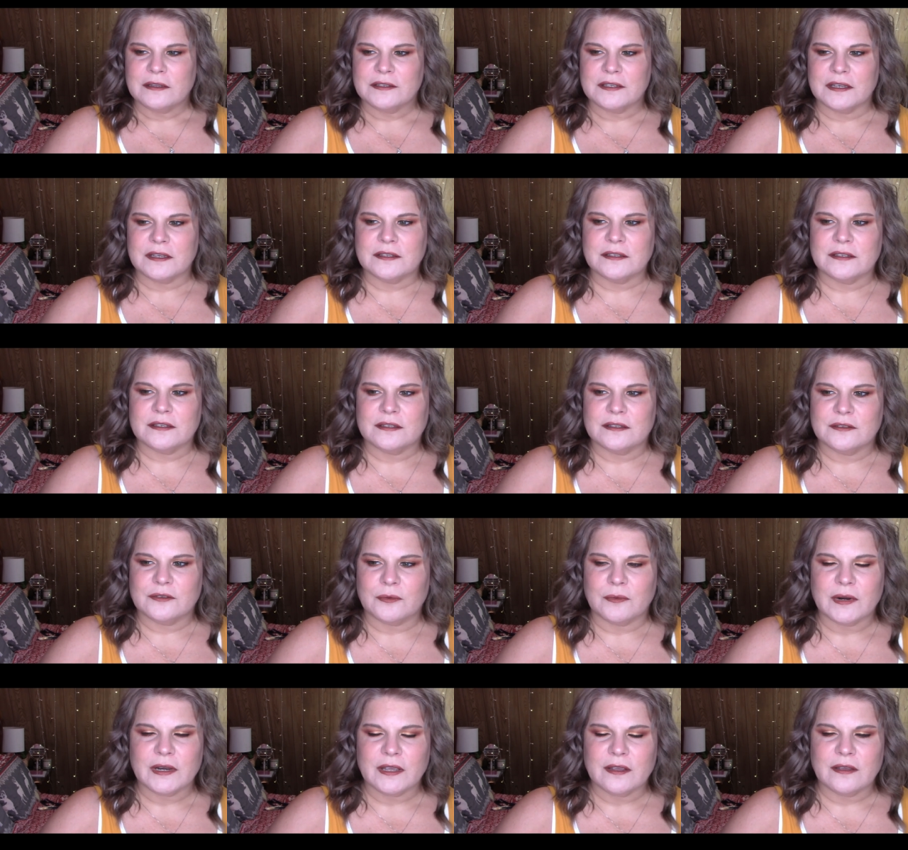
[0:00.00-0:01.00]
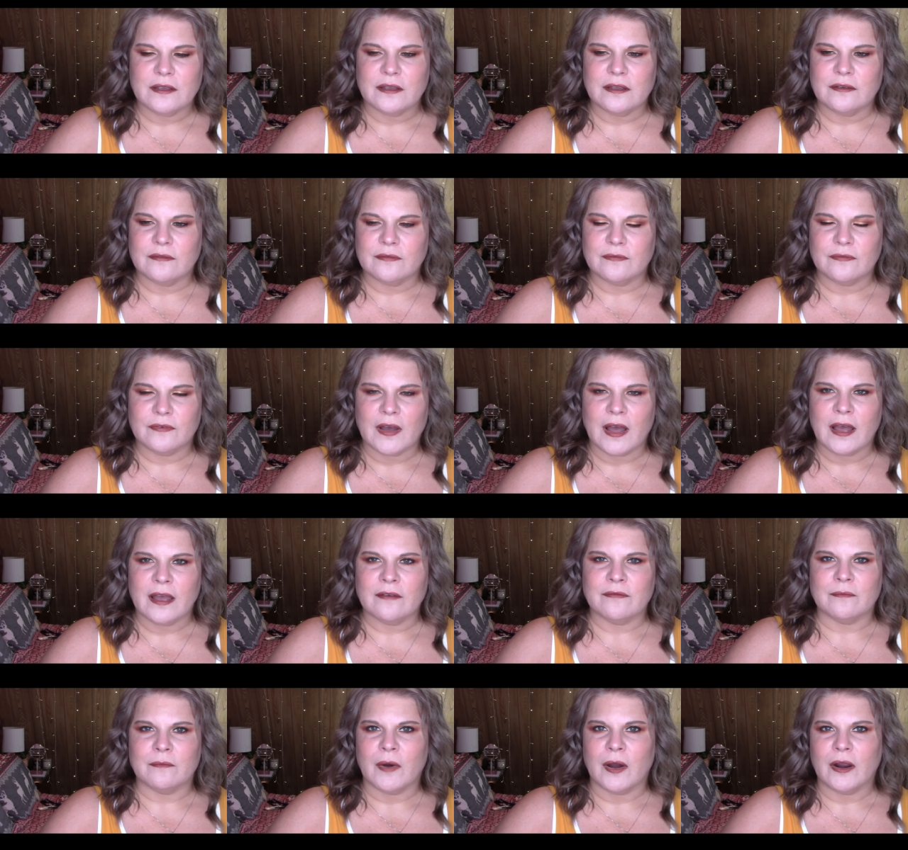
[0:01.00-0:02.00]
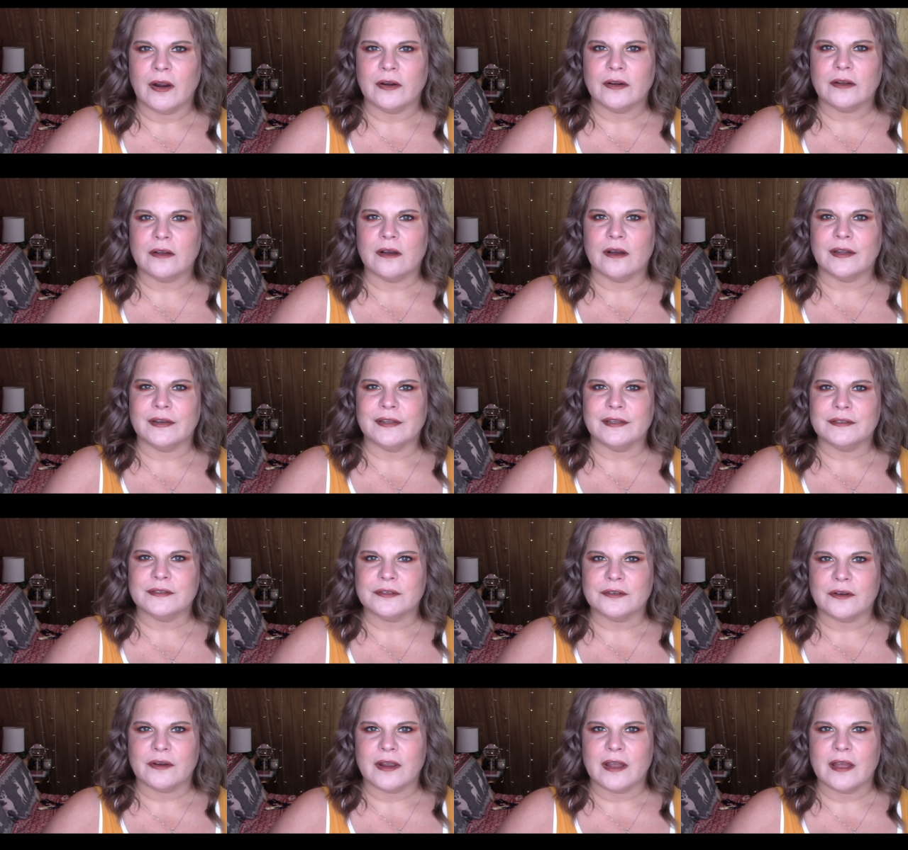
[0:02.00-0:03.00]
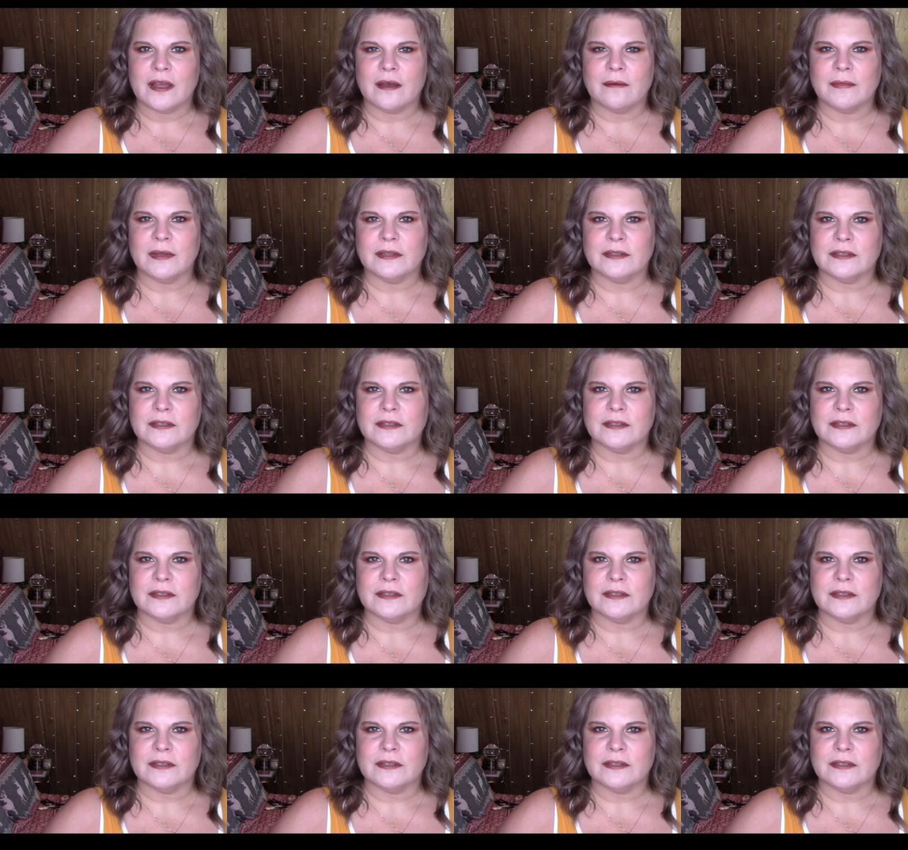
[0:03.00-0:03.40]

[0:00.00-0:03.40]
625 mark on Instagram.